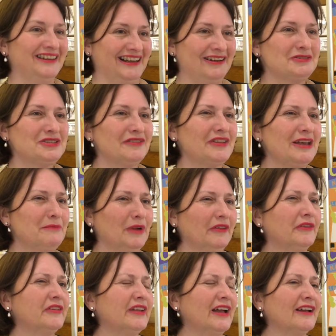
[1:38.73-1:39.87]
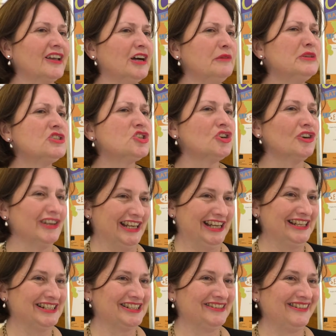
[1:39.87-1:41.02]
out of their month and come and try
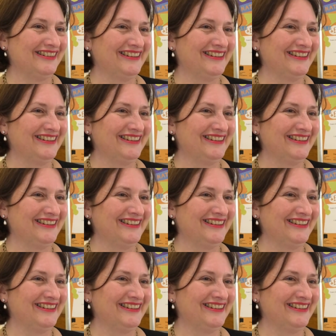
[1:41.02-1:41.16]
it,